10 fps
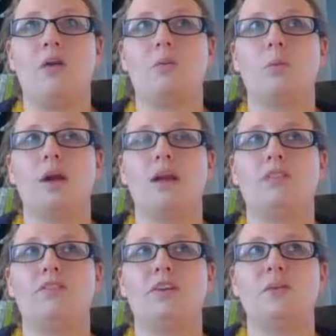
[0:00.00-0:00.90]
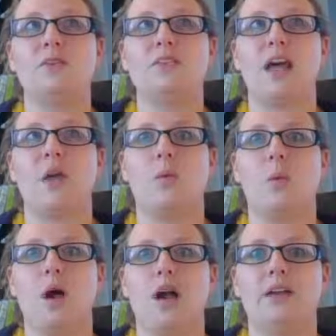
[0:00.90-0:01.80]
when if it was like
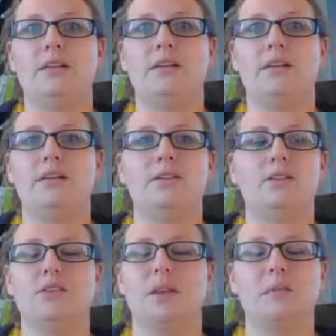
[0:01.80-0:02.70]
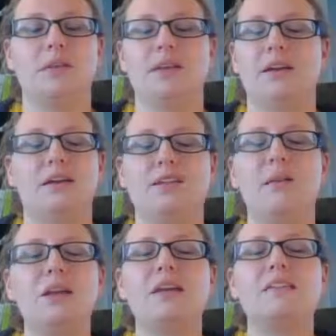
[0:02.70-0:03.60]
1 or
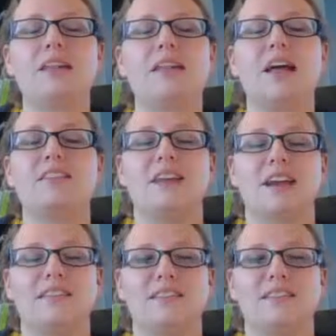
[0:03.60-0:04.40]
something he said last night,